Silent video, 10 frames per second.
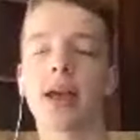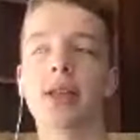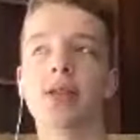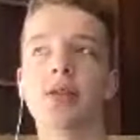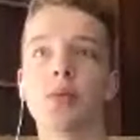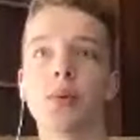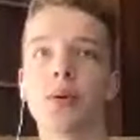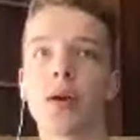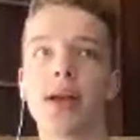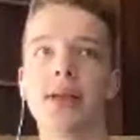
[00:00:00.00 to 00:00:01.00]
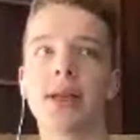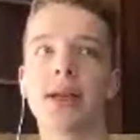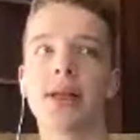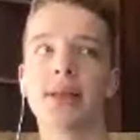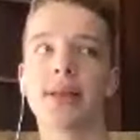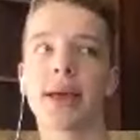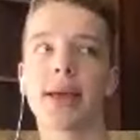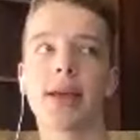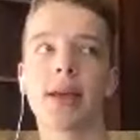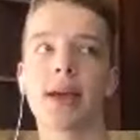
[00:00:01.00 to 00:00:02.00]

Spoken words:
it's super crazy and it's, like,